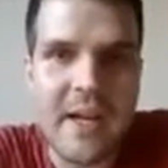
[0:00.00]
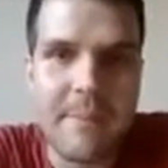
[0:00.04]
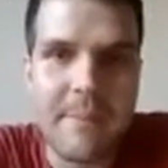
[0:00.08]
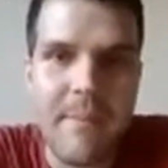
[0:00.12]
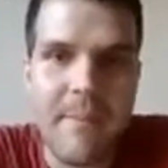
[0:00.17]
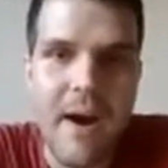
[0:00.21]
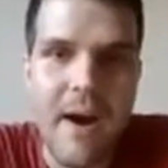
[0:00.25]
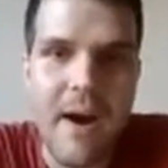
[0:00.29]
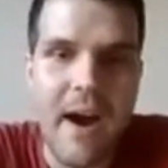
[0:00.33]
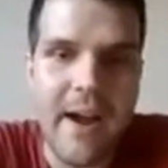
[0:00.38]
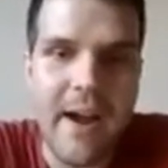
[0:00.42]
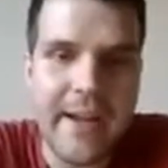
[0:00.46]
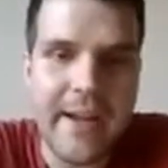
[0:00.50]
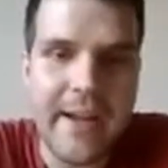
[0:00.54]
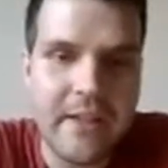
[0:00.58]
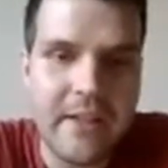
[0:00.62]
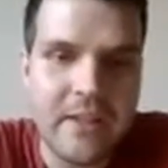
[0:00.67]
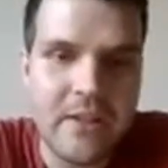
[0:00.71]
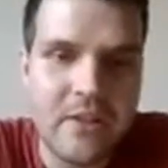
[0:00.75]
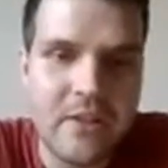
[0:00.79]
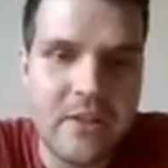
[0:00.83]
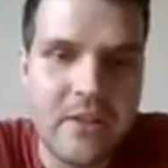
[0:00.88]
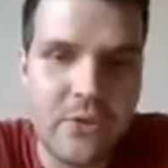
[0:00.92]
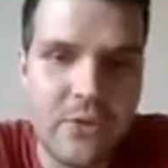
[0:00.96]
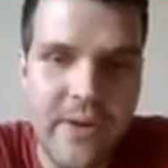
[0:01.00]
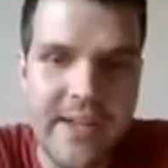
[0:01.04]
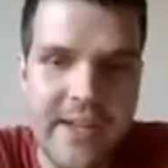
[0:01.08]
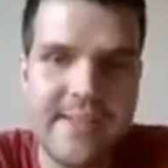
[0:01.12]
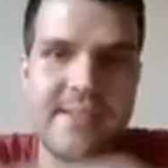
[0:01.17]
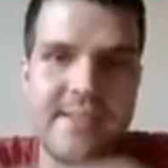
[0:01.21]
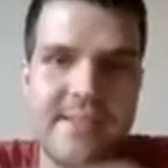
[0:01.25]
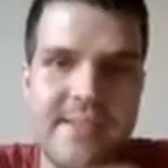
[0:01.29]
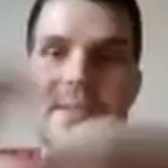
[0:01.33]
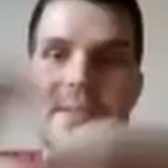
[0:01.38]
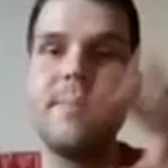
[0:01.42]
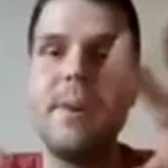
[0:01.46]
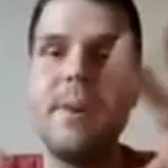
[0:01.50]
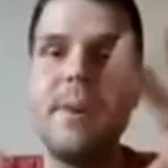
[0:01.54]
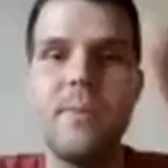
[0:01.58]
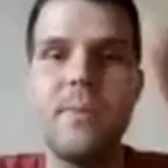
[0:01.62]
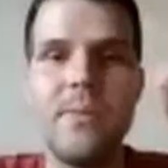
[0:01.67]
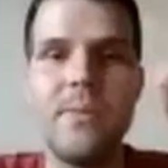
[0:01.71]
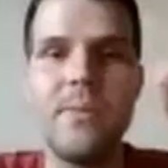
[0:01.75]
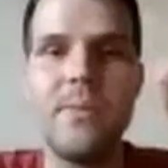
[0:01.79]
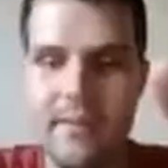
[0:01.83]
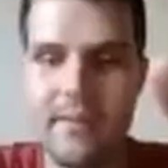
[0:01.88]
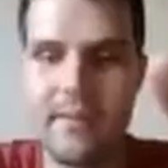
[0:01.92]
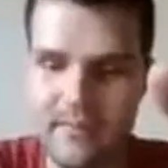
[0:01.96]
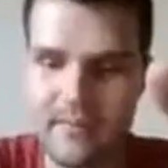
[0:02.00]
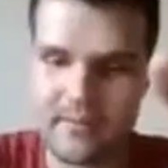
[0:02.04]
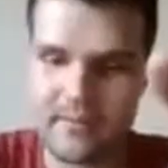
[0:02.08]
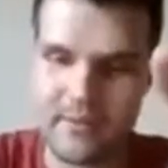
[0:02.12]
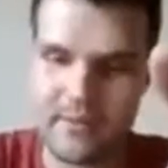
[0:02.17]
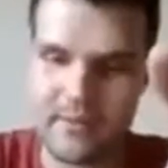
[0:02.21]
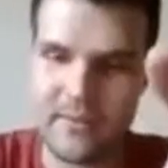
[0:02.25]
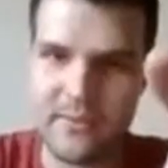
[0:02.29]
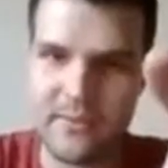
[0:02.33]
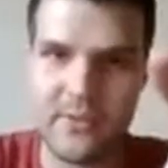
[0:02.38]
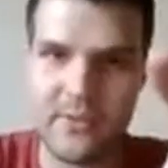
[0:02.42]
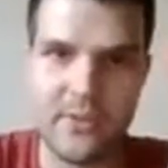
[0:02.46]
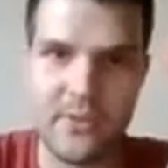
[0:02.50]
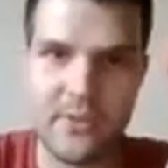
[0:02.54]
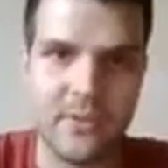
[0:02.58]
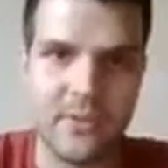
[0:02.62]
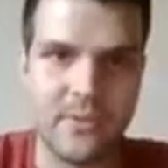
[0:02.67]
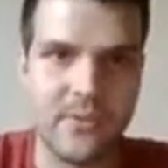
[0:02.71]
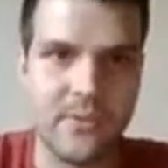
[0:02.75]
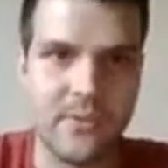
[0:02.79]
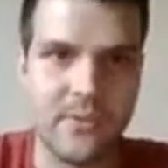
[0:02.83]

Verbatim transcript: am I crazy about that? if you if